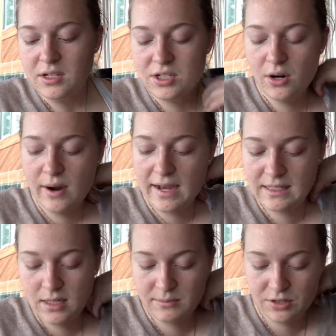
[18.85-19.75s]
Joe
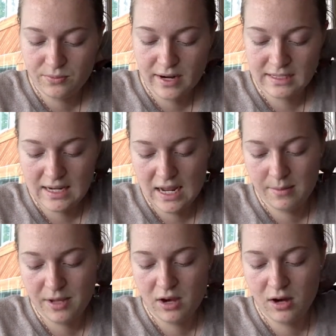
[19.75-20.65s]
asked him to write to
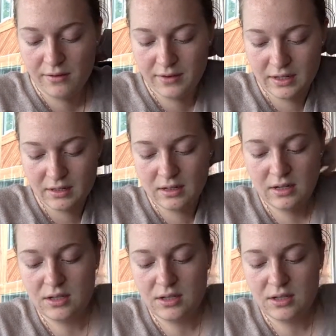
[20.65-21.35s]
Amy often,